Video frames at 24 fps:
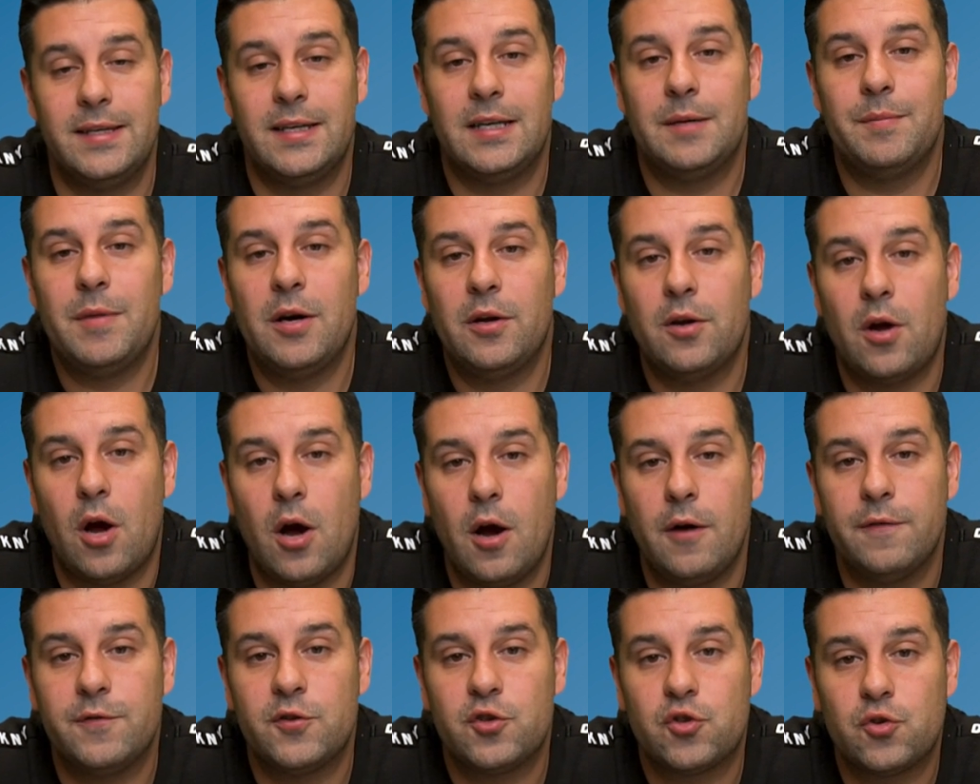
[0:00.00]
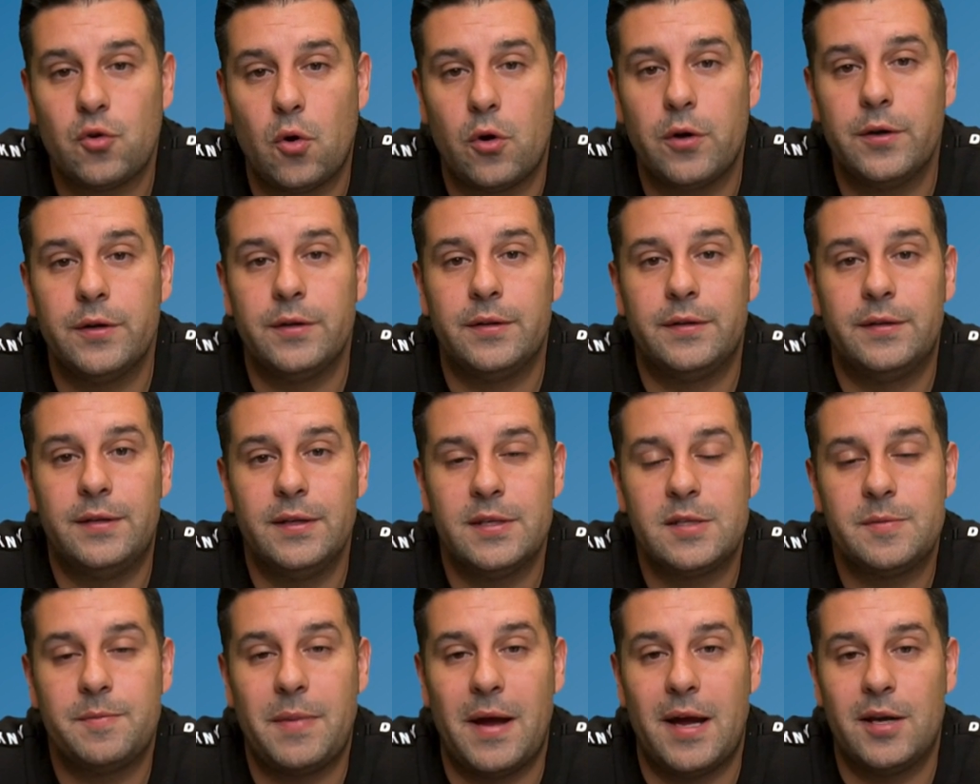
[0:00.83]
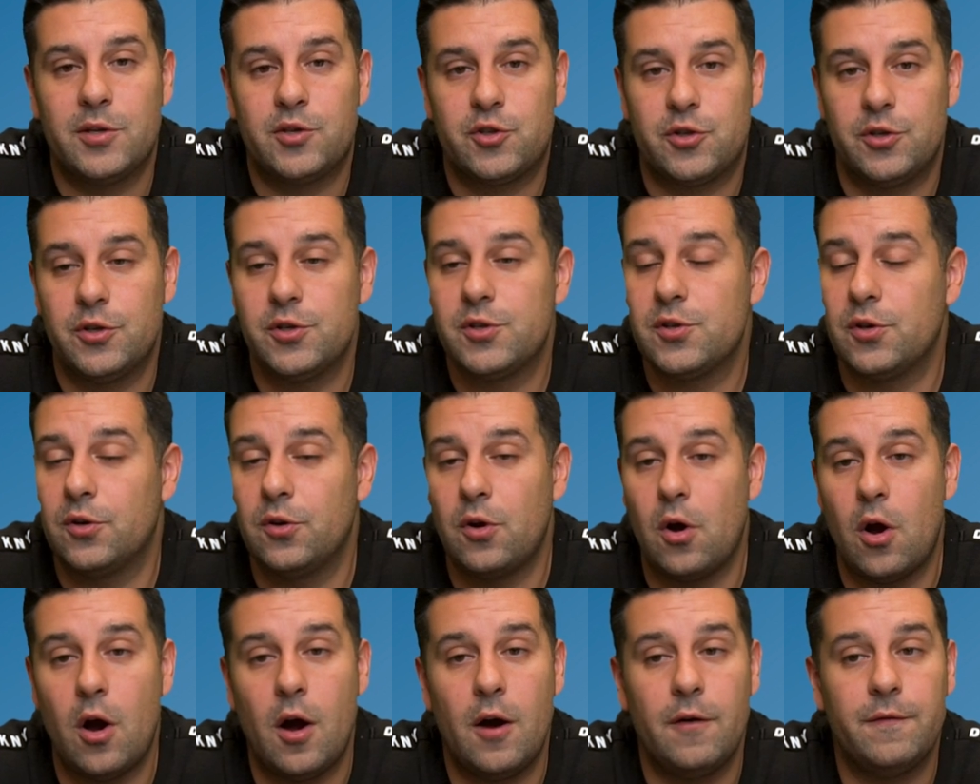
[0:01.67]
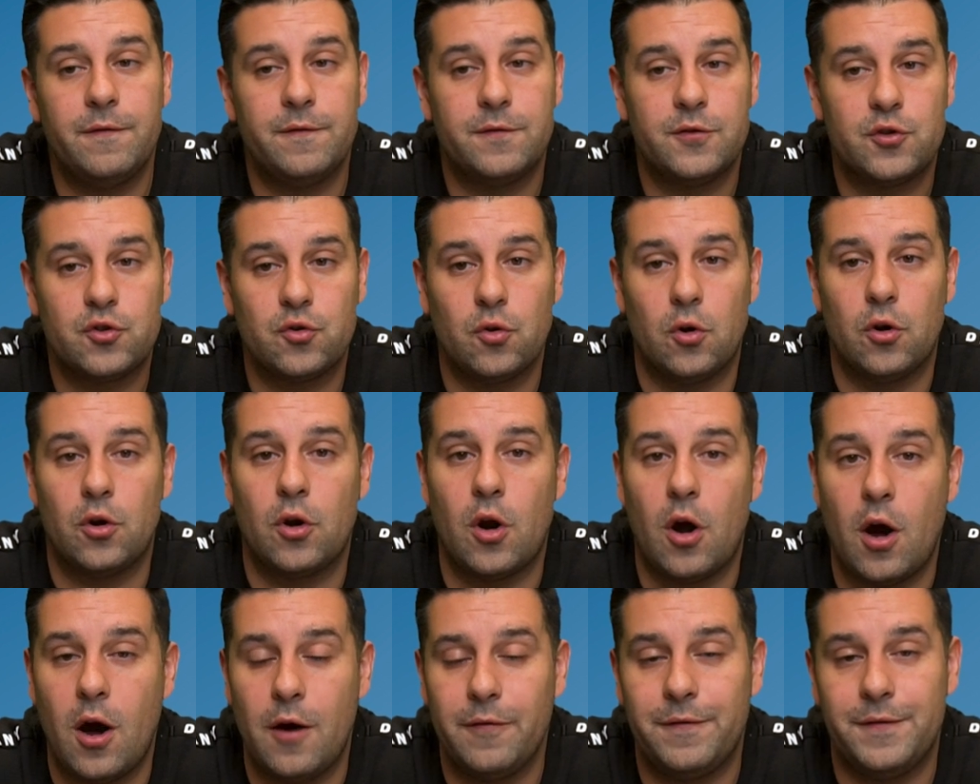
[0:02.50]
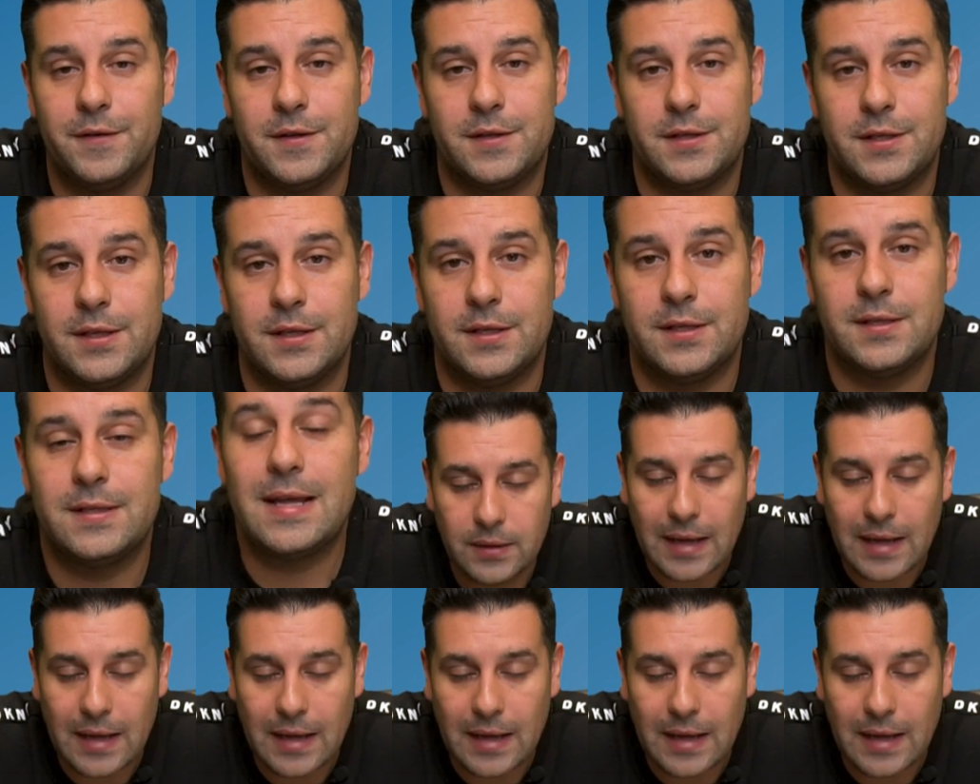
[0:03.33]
think about offshore dispatchers or offshore offices?